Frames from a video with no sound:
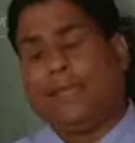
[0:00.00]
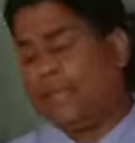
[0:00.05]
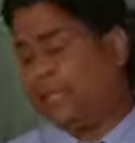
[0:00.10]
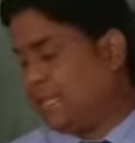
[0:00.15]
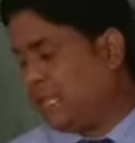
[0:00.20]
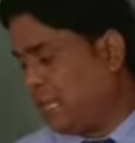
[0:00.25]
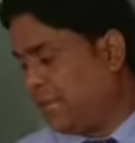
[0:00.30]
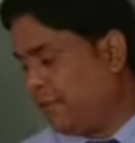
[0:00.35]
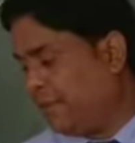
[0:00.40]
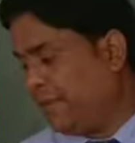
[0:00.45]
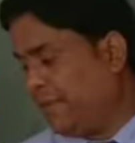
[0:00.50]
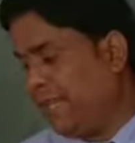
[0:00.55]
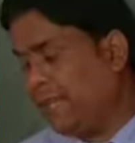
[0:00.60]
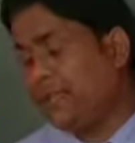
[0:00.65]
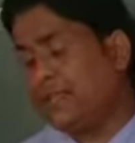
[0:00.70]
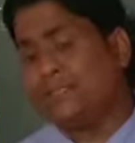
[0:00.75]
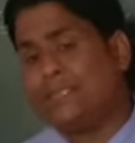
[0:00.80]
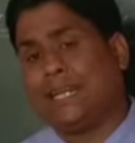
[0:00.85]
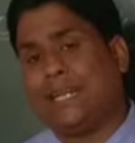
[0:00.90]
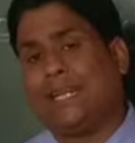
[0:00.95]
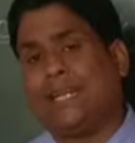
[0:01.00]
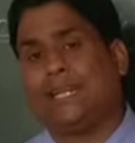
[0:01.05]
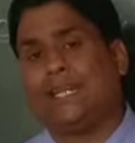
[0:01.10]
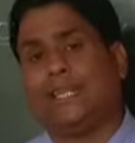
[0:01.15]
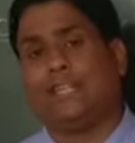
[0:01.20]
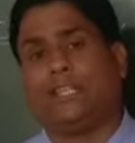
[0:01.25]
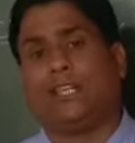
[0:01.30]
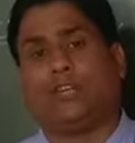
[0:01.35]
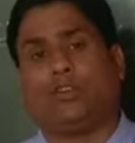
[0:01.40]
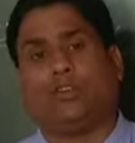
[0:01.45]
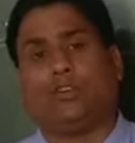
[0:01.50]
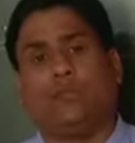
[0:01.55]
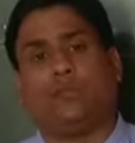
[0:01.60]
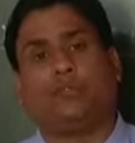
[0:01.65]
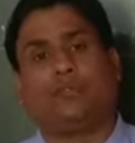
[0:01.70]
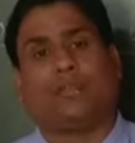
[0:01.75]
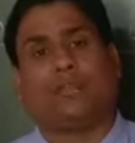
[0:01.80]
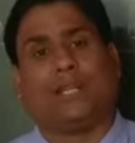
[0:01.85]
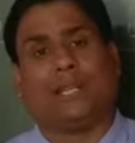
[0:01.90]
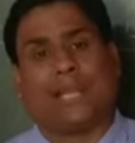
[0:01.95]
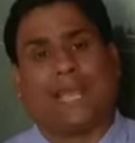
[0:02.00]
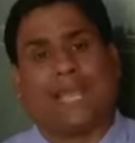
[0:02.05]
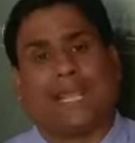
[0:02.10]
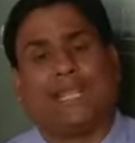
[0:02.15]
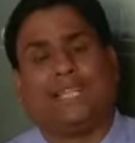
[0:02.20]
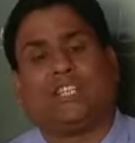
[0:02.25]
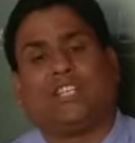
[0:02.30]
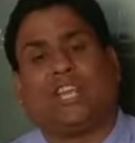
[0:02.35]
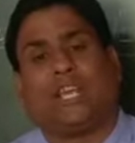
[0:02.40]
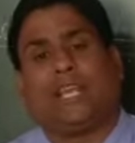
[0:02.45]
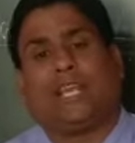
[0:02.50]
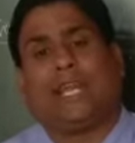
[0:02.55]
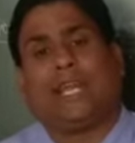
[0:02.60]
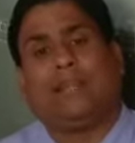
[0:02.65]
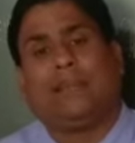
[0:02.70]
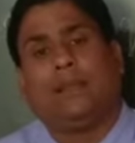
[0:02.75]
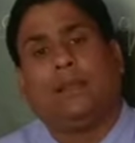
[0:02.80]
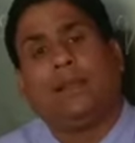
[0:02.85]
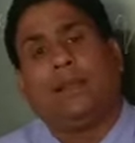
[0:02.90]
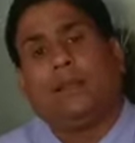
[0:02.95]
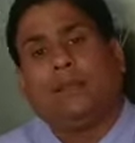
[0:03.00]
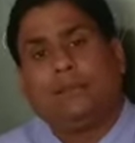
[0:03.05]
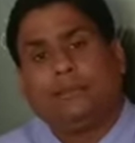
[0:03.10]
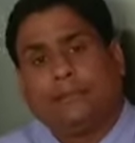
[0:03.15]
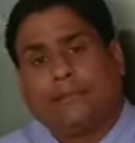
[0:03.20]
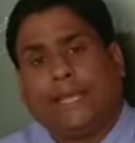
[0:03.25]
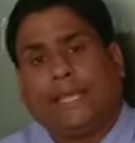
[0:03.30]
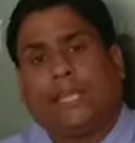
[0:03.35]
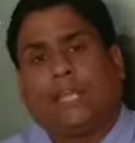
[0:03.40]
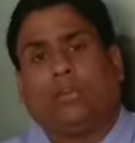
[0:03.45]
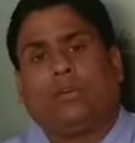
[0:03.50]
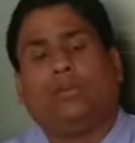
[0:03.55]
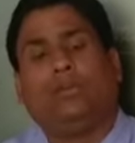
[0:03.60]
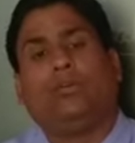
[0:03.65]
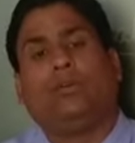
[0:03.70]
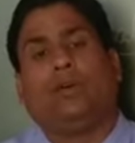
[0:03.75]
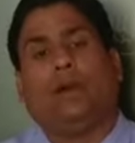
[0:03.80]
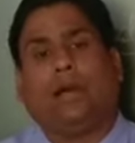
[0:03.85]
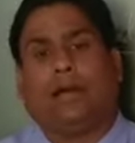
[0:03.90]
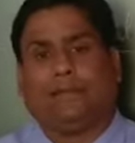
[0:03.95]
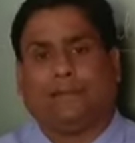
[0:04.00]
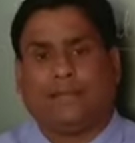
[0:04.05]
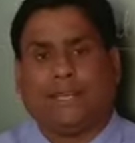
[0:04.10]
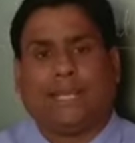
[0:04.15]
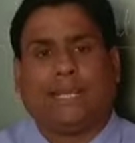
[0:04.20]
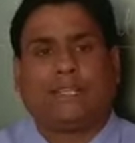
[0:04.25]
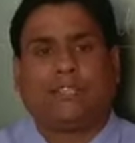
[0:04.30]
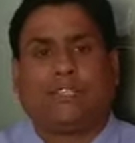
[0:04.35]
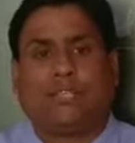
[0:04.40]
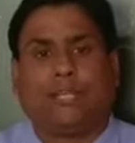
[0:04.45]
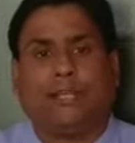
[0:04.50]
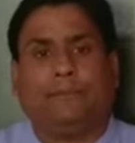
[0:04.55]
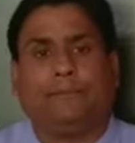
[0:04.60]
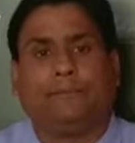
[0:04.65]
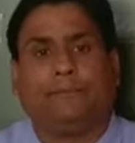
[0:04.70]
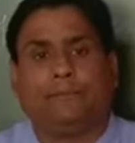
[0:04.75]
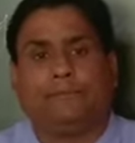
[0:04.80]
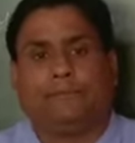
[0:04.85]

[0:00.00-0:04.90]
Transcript: in the evening. Send it in the group so that I can check it. Thank you. Have a nice day.